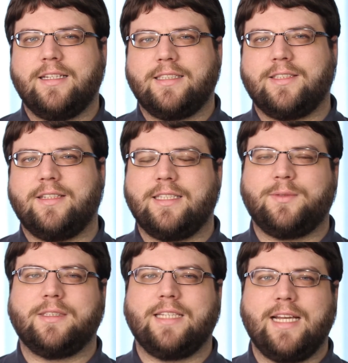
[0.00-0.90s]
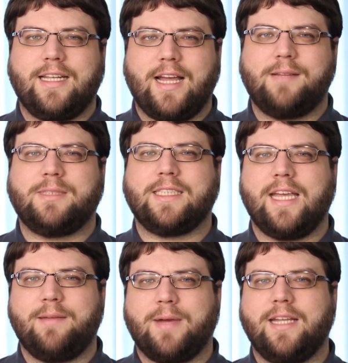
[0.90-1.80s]
So this was a
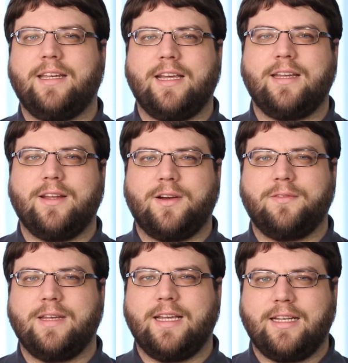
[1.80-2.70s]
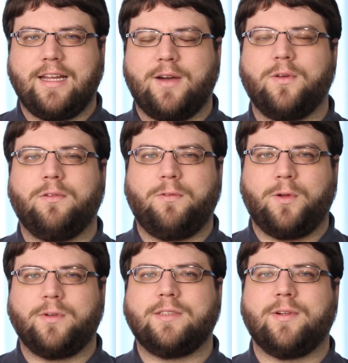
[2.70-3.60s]
timescape I did of the town of
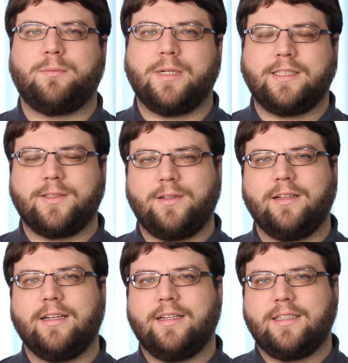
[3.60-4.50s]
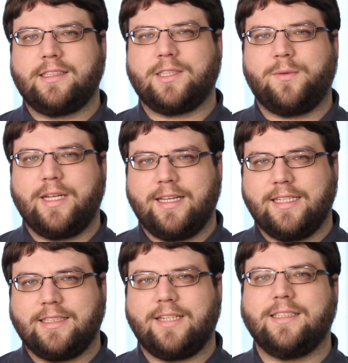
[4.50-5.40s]
Florenceville, Bristol, showing
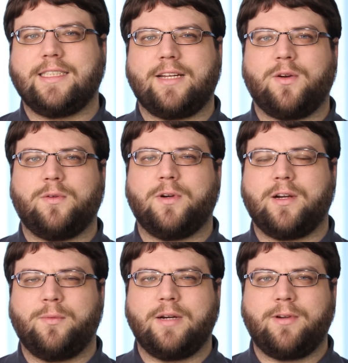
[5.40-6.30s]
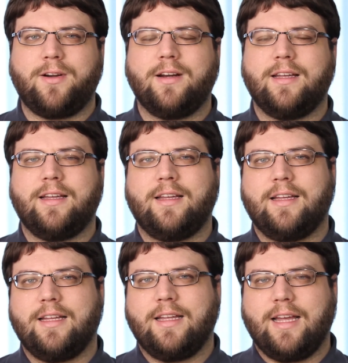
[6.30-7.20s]
the sunset over the river.
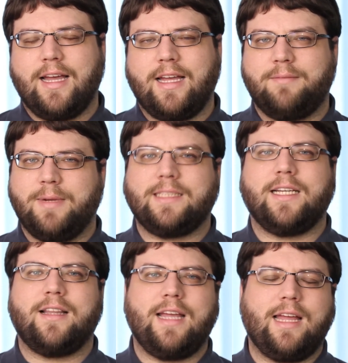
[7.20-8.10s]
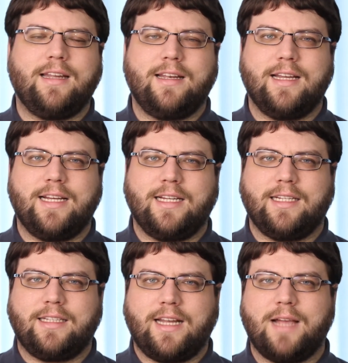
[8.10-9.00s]
And basically I did
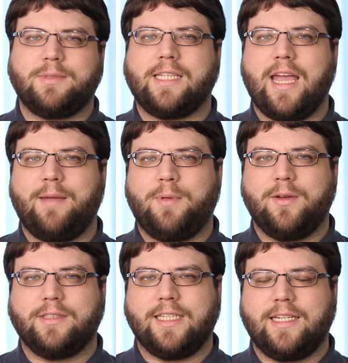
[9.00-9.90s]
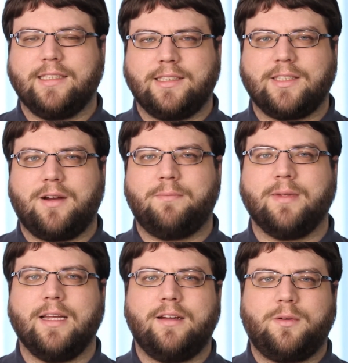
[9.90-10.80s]
a timescape using
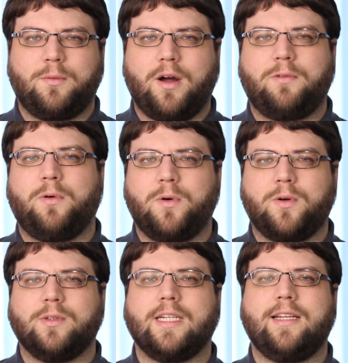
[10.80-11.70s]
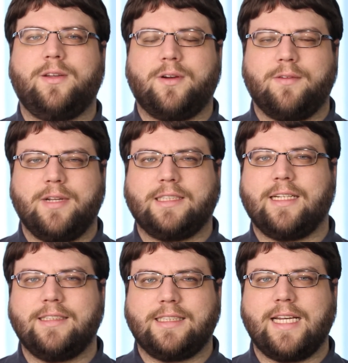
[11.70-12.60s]
some raw photos I took of the
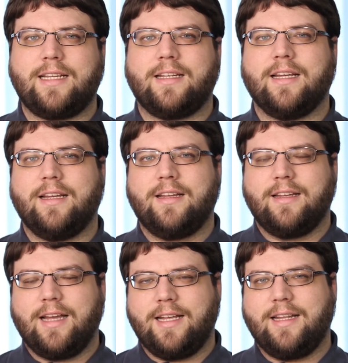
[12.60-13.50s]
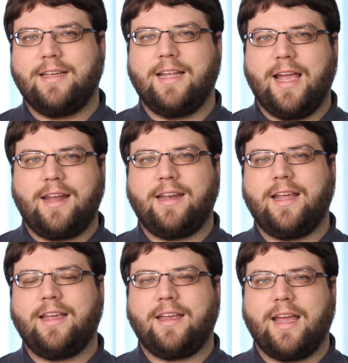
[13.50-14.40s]
sunset. I did the
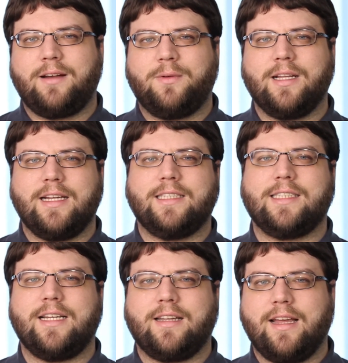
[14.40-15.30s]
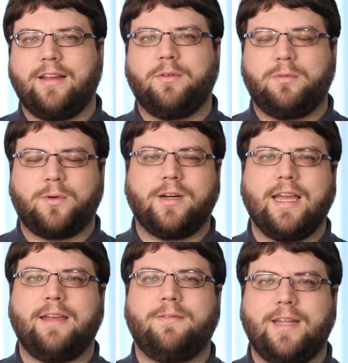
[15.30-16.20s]
editing and released it in
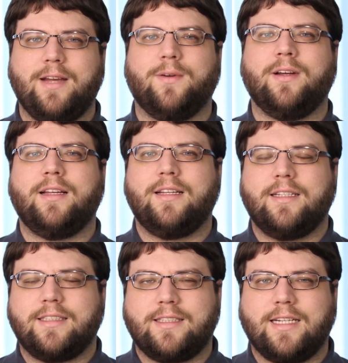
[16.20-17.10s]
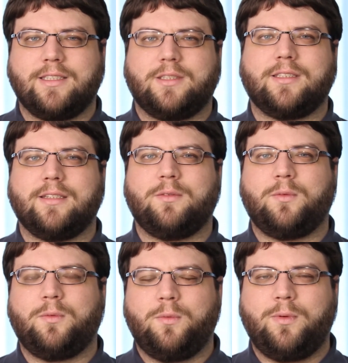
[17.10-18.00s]
4K video. So that's
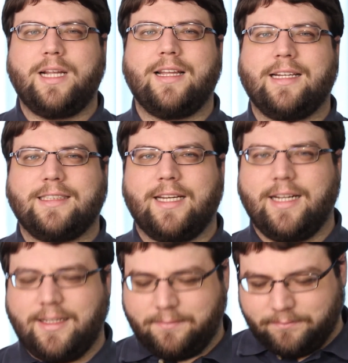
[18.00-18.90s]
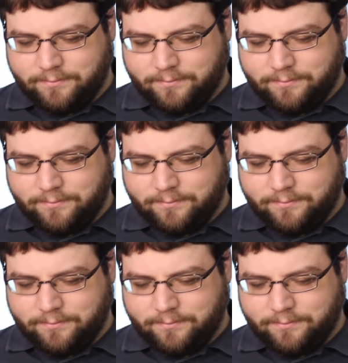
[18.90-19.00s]
really exciting.